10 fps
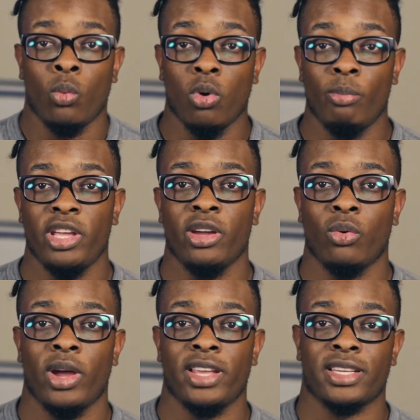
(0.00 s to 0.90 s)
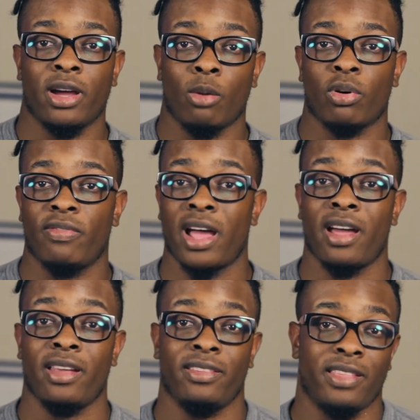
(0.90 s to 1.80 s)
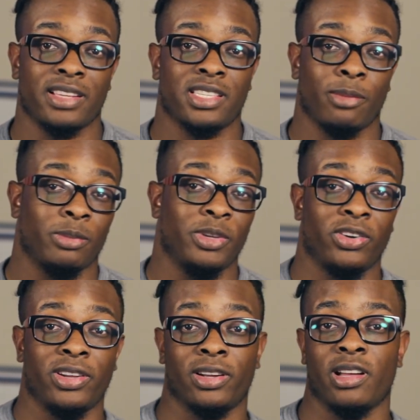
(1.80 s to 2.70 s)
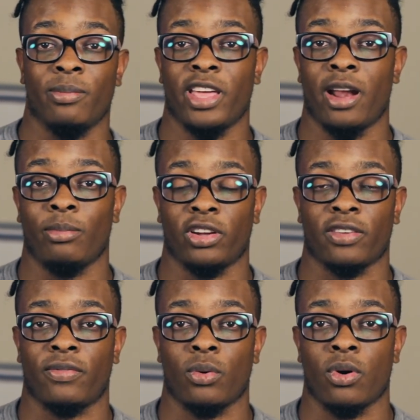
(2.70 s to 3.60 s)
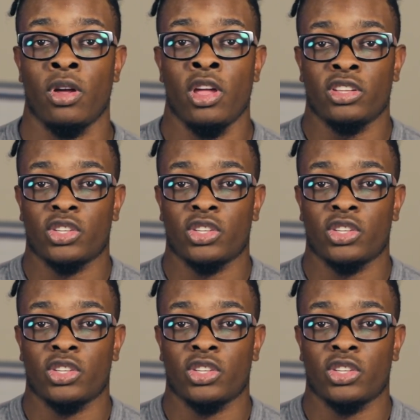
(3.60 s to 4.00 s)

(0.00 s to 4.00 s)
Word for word: will be a way to help provide that supplemental income that I'm looking for.